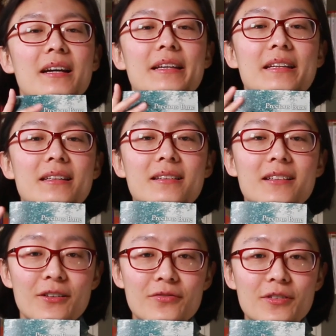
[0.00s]
In
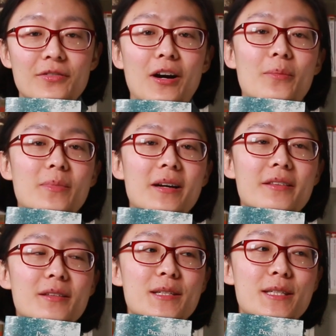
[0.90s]
Comfort Farm,
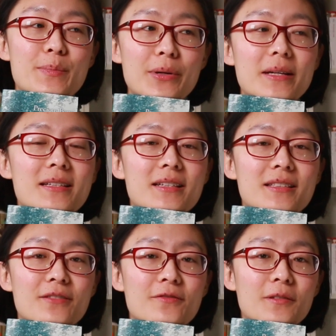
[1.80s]
the
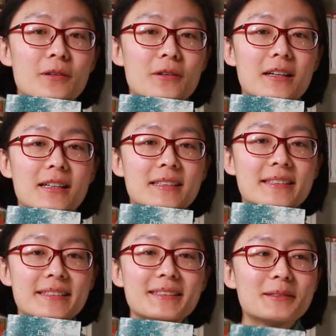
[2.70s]
spirited Flora
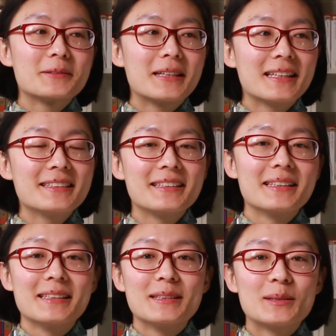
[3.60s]

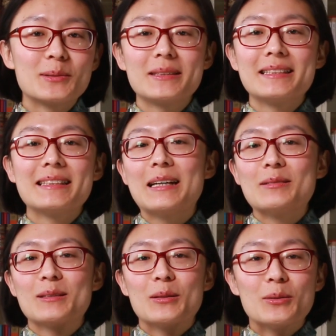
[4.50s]
single-handedly sorted
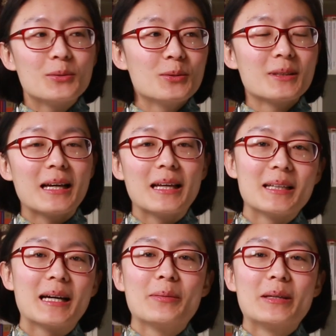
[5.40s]
out all the
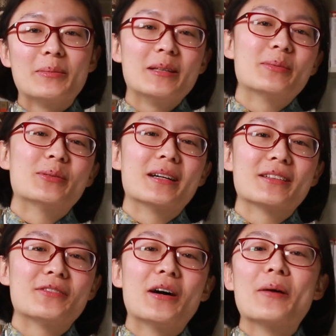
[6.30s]
unhappy people on
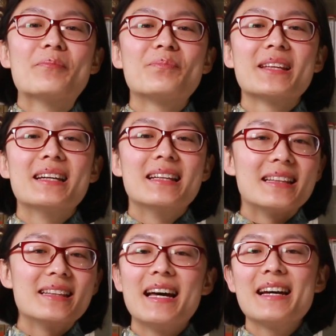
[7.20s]
the farm,
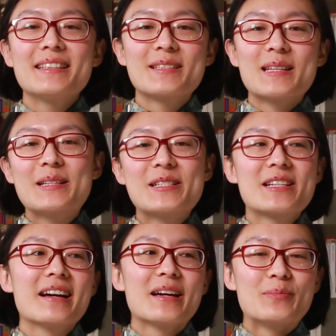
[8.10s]
let the
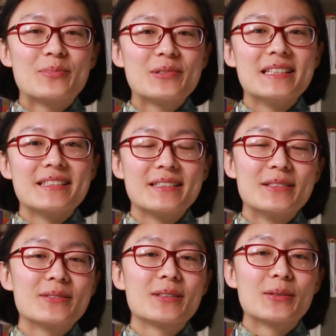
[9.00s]
sunshine and breeze
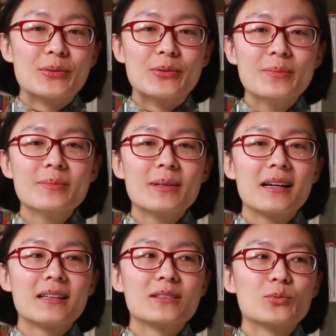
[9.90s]
into the gloom,
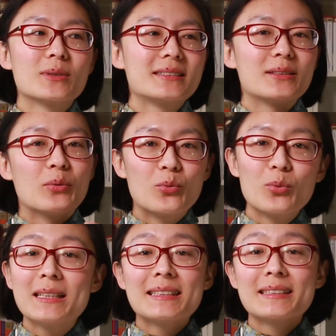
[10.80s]
and was
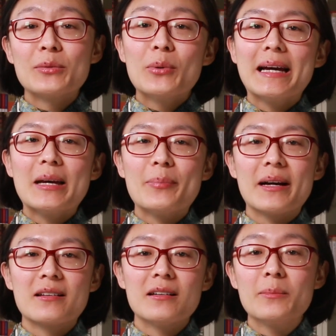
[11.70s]
whisked away
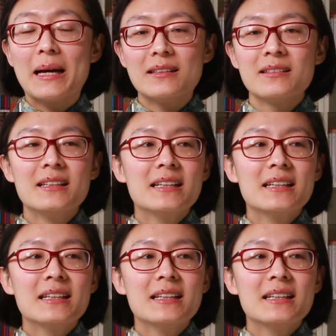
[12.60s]
by her man